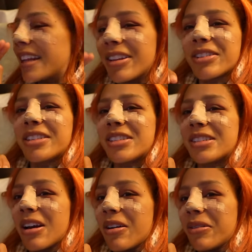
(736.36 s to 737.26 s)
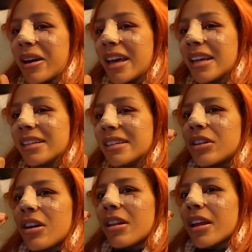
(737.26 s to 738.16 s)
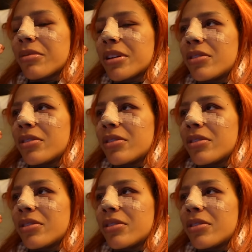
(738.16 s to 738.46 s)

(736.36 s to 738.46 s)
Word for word: it looks so weird. You know, like when